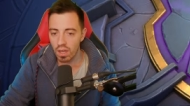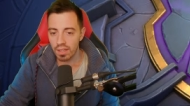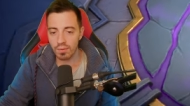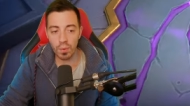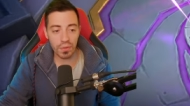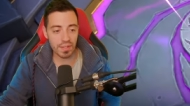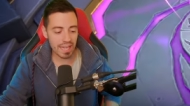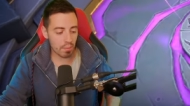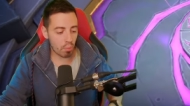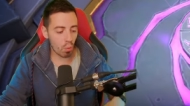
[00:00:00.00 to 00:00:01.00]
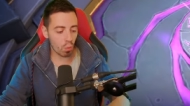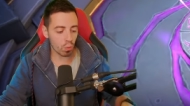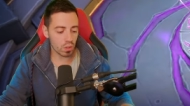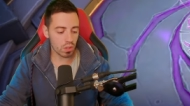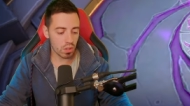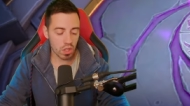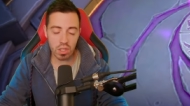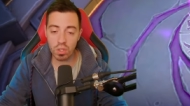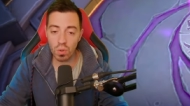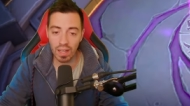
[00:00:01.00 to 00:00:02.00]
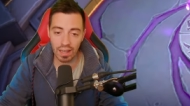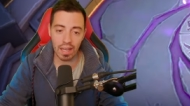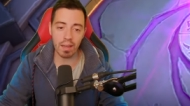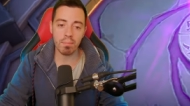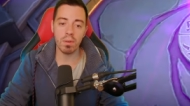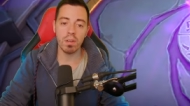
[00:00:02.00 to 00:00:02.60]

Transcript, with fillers: with 10 pools just to claim